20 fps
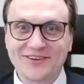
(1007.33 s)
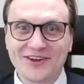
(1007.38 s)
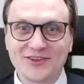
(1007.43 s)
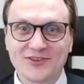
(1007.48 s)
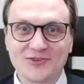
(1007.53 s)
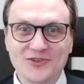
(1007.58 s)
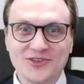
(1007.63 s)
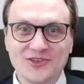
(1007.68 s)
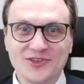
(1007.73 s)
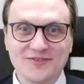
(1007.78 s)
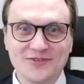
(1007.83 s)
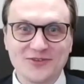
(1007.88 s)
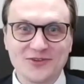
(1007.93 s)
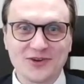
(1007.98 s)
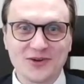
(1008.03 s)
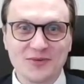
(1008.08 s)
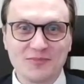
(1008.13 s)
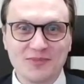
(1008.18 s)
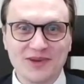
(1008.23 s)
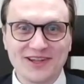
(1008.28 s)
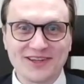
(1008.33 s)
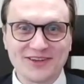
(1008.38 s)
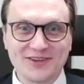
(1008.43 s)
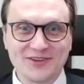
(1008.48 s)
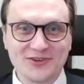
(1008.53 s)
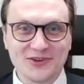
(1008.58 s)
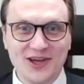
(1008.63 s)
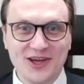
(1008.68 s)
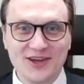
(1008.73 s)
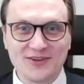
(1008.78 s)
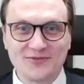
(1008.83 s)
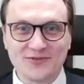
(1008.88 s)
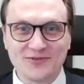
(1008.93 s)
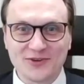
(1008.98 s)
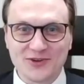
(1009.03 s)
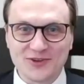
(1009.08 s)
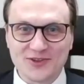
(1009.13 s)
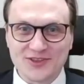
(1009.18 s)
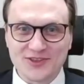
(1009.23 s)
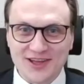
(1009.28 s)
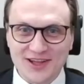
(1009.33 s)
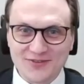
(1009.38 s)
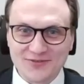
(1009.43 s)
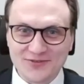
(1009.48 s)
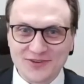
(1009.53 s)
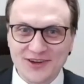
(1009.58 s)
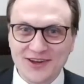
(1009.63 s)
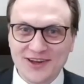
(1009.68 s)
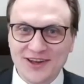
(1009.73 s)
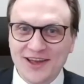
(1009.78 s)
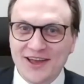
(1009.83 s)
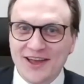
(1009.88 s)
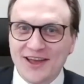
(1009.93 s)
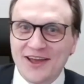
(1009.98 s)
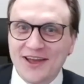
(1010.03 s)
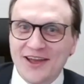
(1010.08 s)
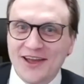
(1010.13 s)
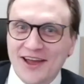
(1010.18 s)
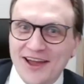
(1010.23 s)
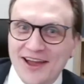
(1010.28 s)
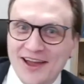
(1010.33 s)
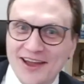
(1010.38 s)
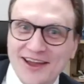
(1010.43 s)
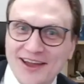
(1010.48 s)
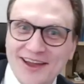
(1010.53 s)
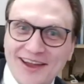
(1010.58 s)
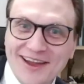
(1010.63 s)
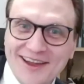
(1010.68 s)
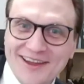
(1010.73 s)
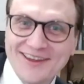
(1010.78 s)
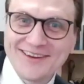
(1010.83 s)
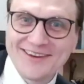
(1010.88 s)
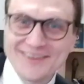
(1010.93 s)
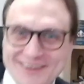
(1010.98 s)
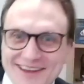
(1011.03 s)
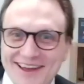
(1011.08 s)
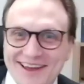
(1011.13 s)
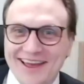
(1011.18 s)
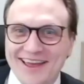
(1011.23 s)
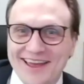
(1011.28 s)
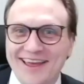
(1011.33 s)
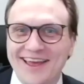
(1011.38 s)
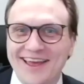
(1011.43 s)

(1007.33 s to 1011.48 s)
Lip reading: try to see if you can build a new life for yourself and